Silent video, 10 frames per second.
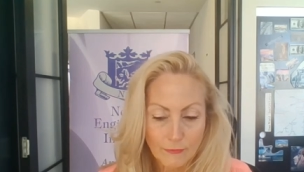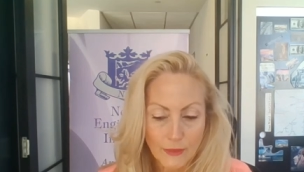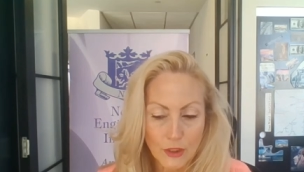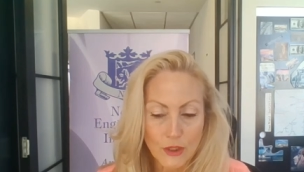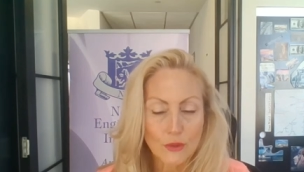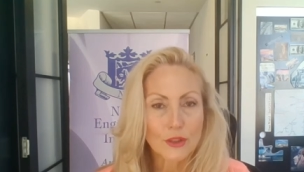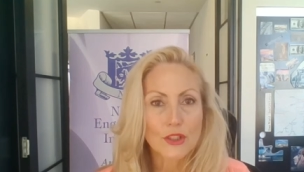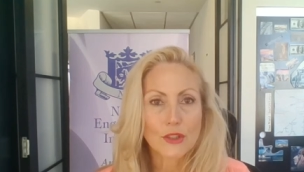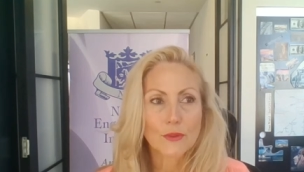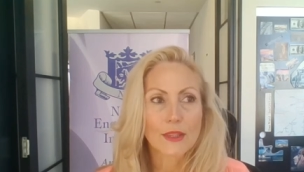you can
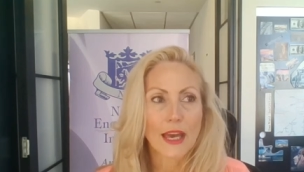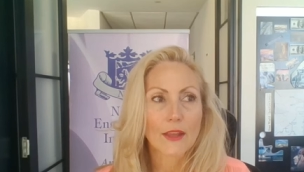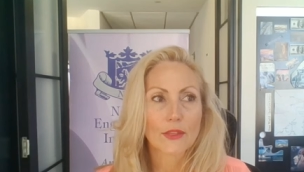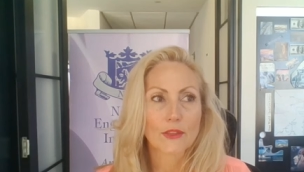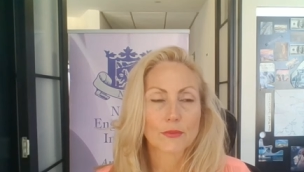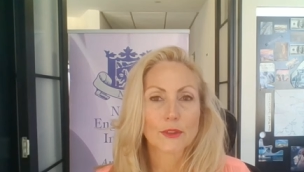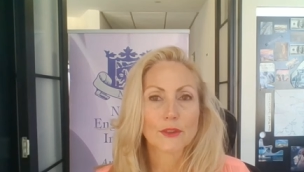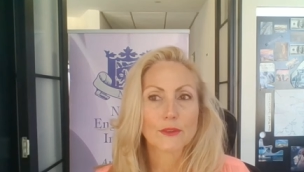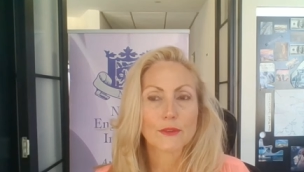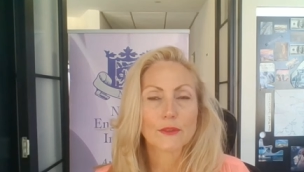do that
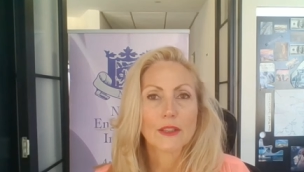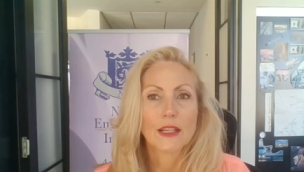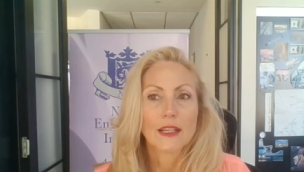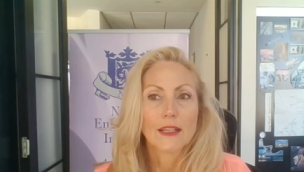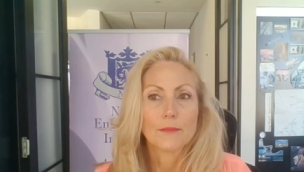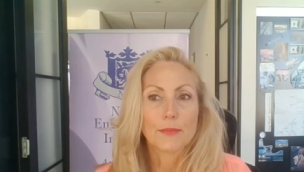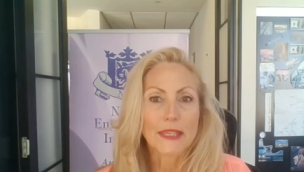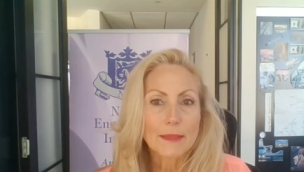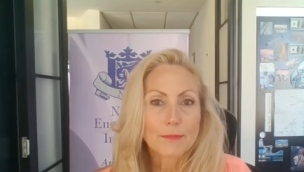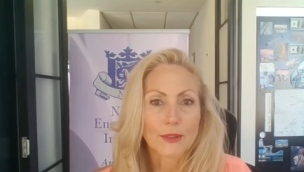through
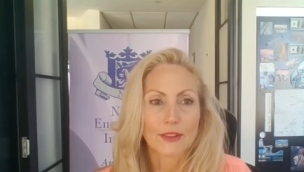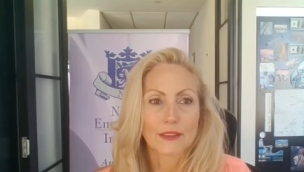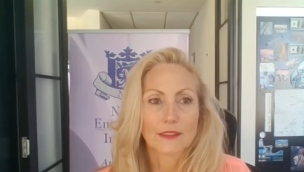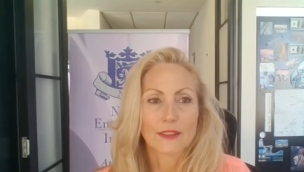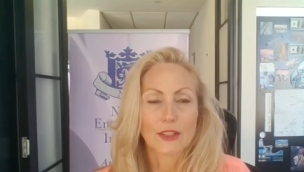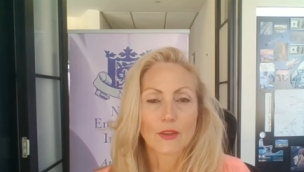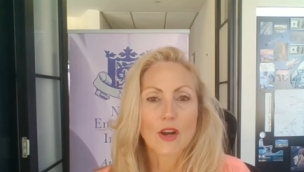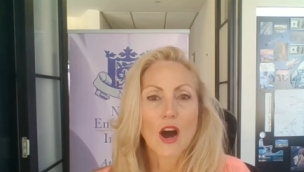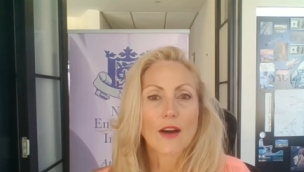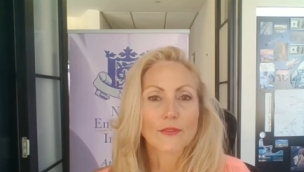people, you know,
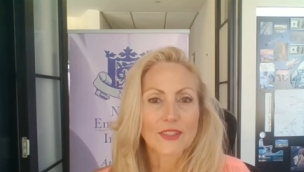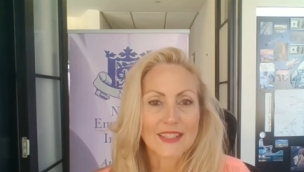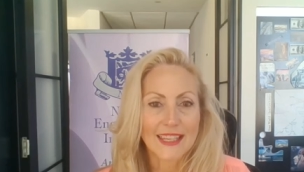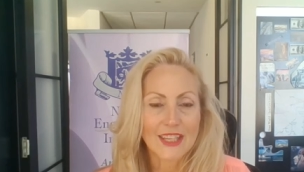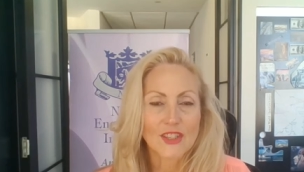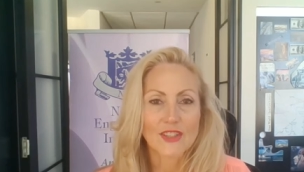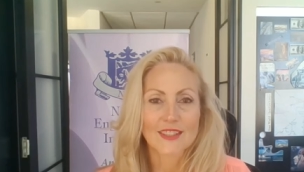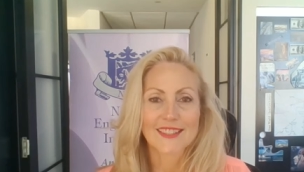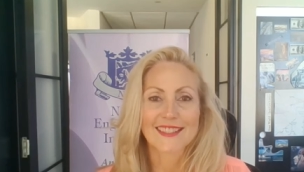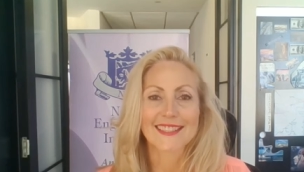
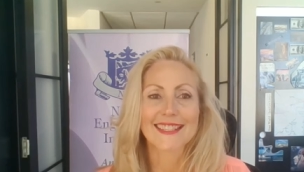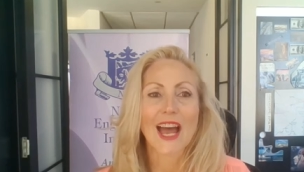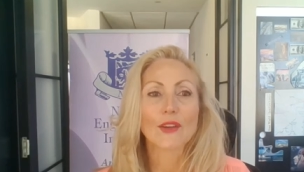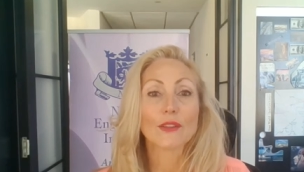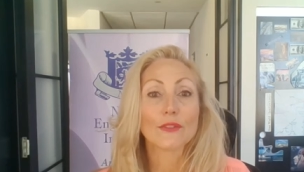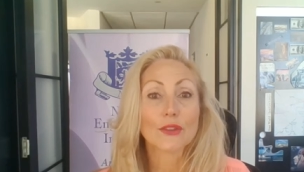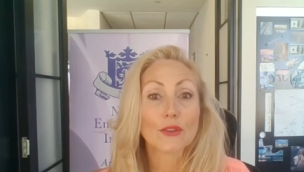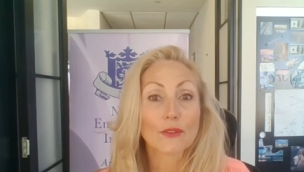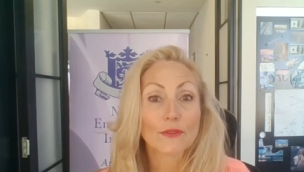conversations, the sound of your own